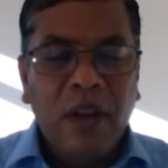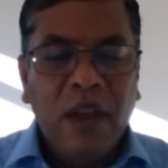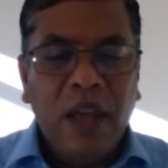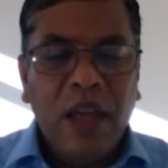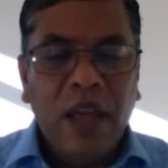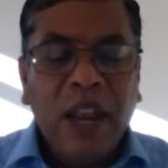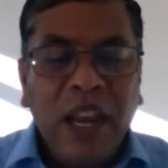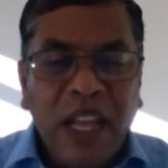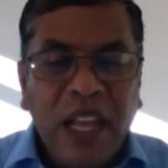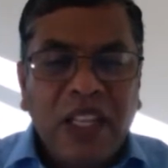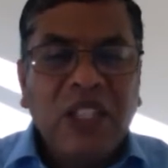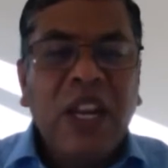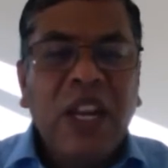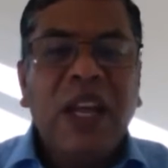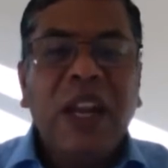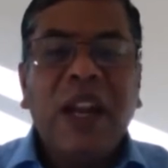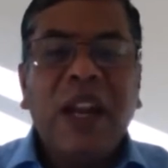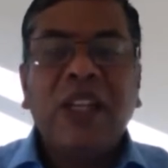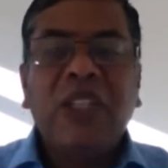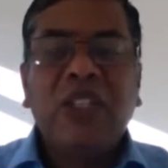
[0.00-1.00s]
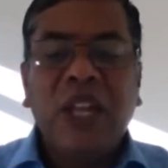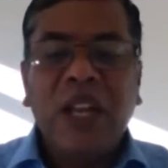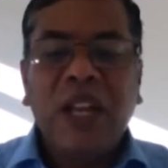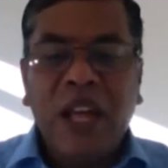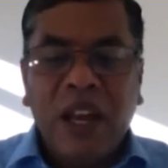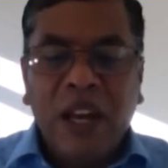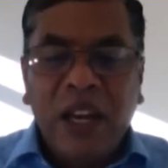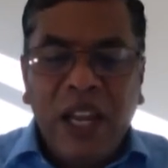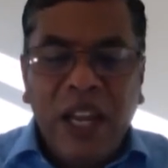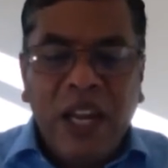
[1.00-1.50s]
A regeneration,
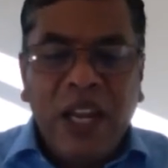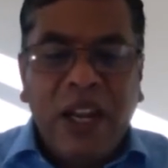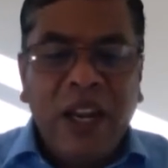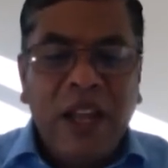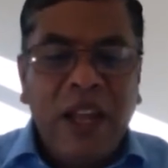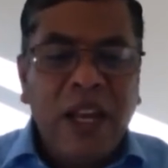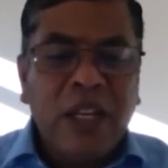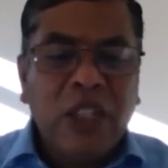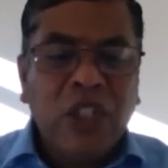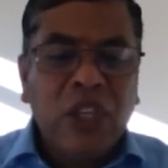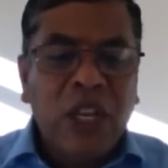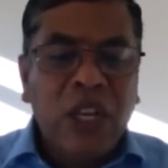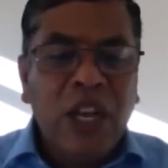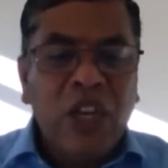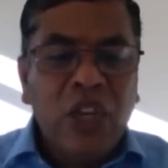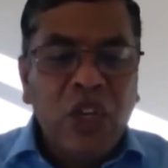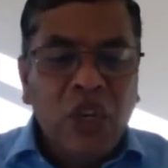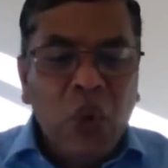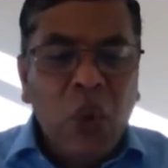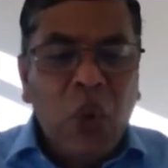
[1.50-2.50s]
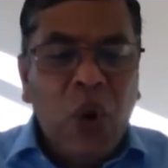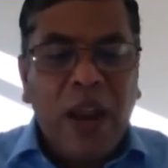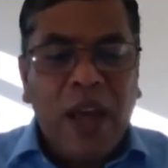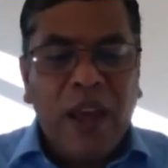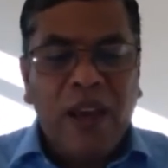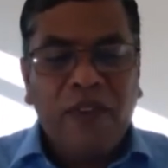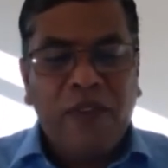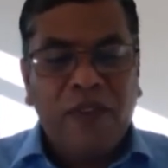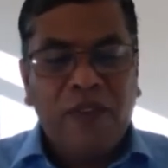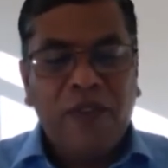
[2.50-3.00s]
a recreation, a new
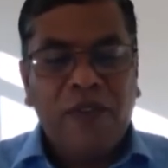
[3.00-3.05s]
life